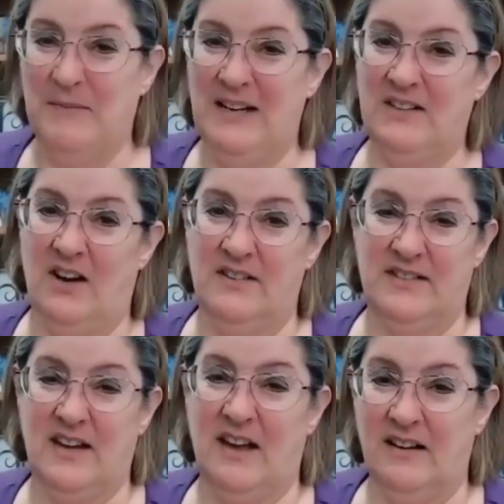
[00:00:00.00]

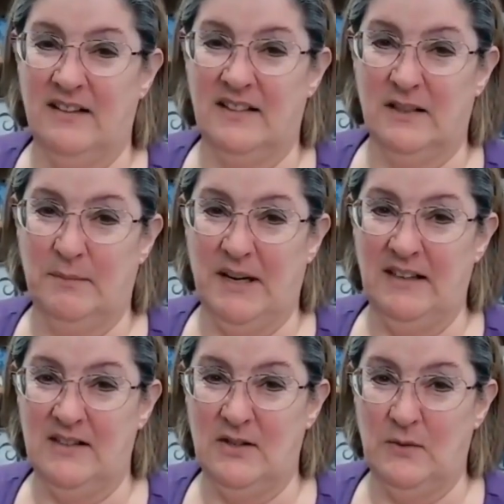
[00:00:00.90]
daughter's got a little
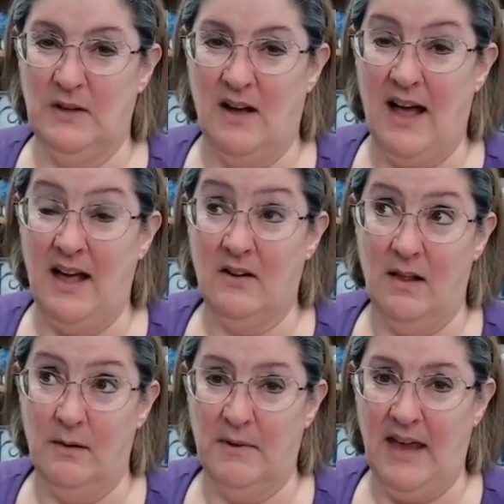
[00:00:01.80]
bunny too. I
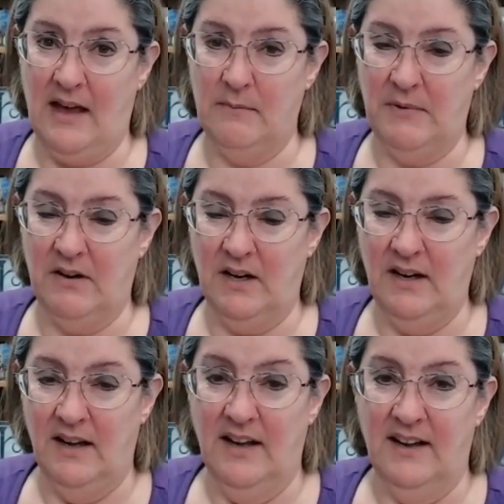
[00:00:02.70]
call him Cadbury
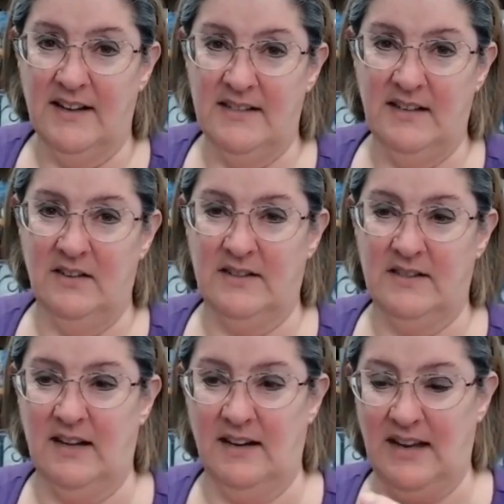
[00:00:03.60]
because he looks
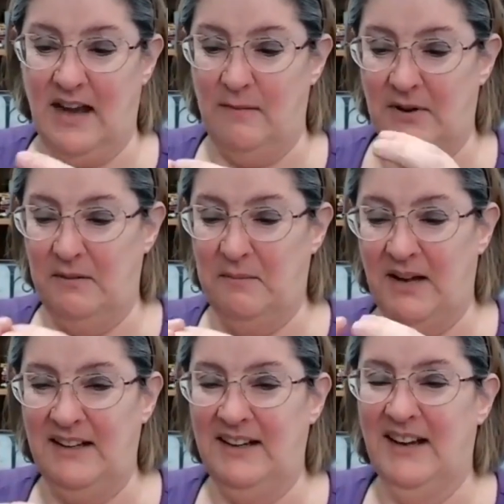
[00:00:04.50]
like a Cadbury bunny.